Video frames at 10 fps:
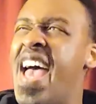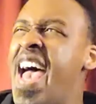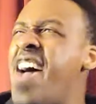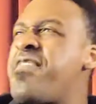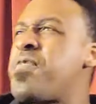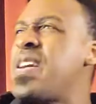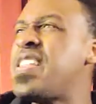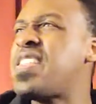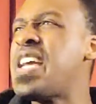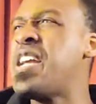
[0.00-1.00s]

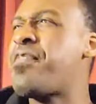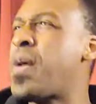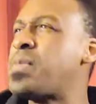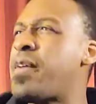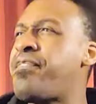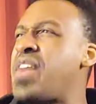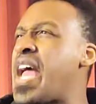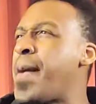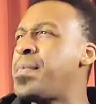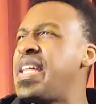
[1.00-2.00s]
Everything from the
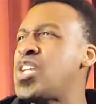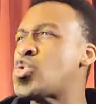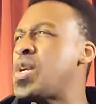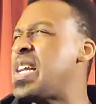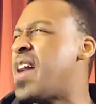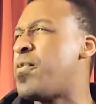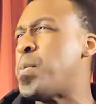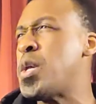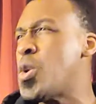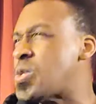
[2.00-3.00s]
family tree of
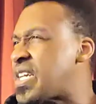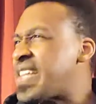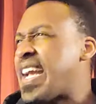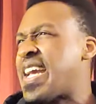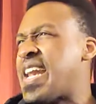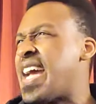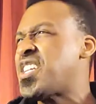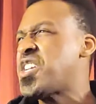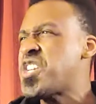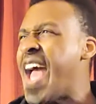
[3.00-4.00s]
music that
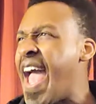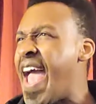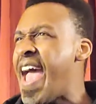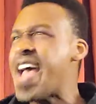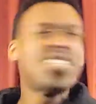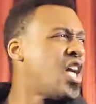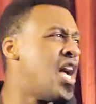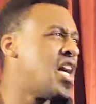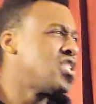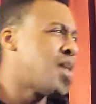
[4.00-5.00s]
connects jazz
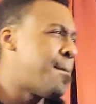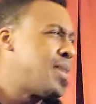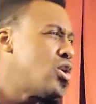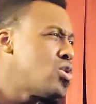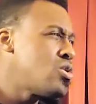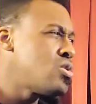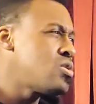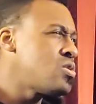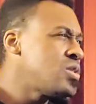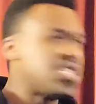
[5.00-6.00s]
to
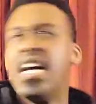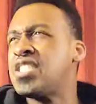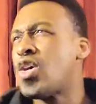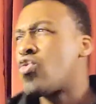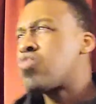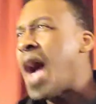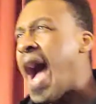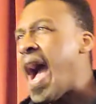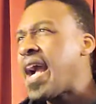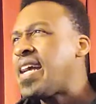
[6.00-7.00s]
blues to
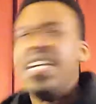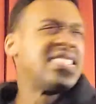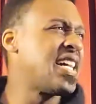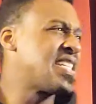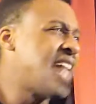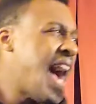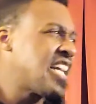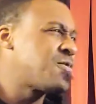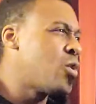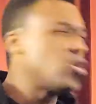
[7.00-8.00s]
rock to
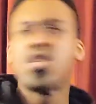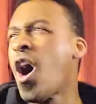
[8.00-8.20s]
gospel to